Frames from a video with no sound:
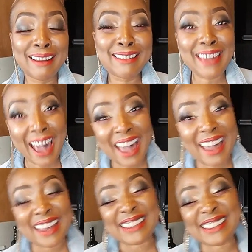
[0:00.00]

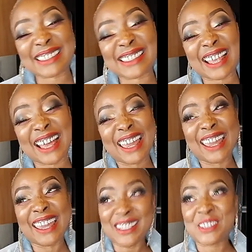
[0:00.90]
Yes,
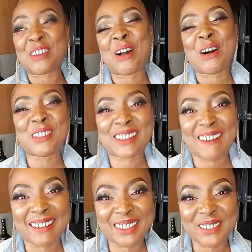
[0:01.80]
it's your host
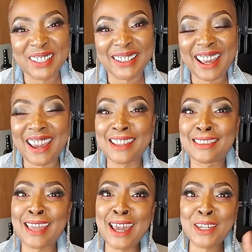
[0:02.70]
Carla Renea.
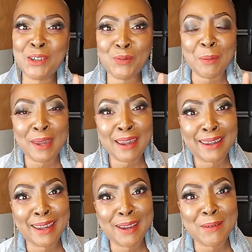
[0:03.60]
Thank you for being
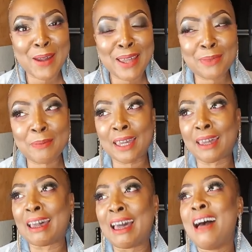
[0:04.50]
here with me.